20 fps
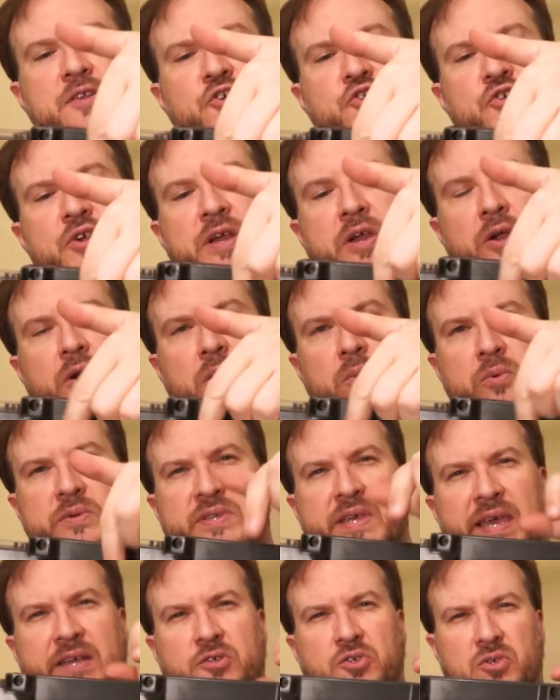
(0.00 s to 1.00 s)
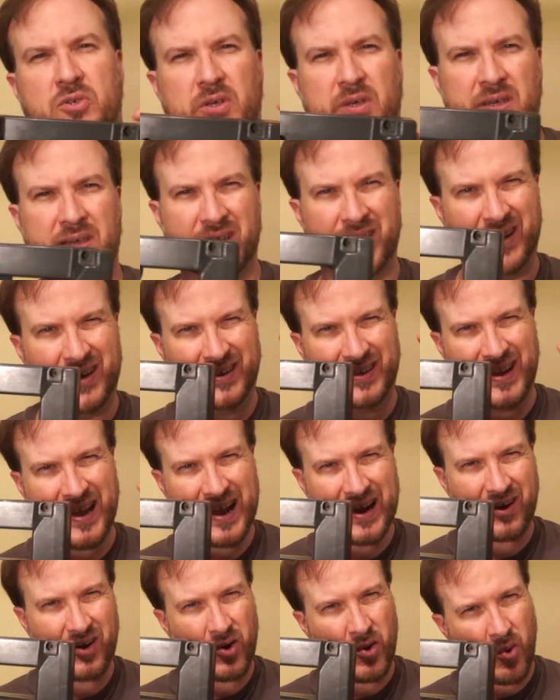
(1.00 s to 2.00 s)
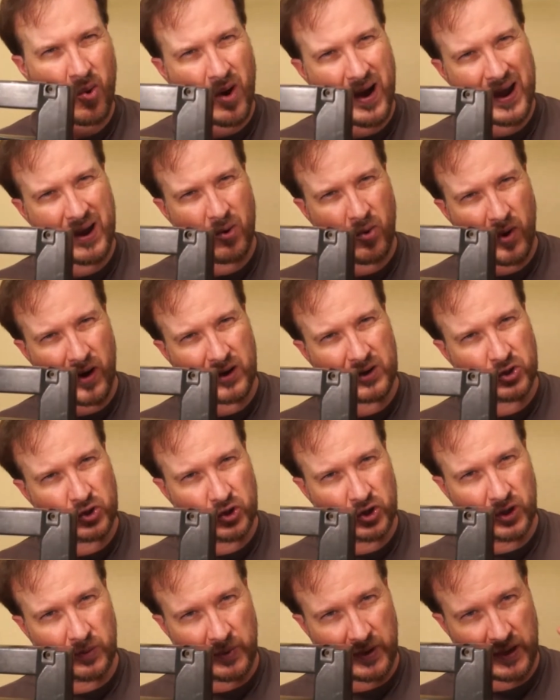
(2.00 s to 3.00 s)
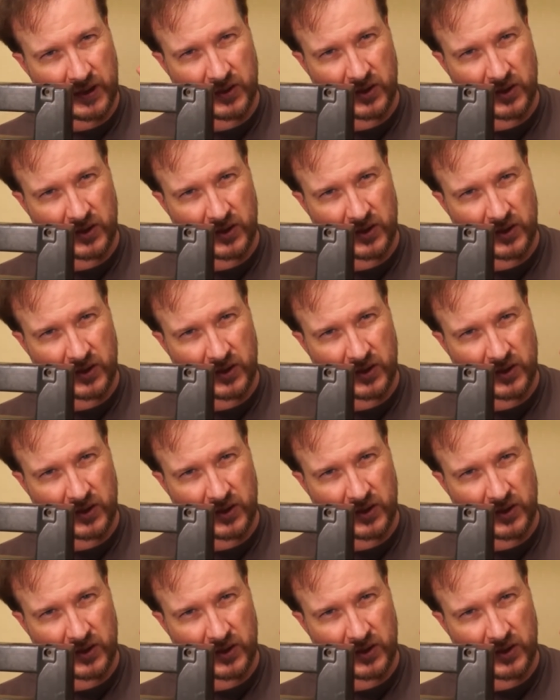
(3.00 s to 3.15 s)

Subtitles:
trigger was actually not quite where it should be.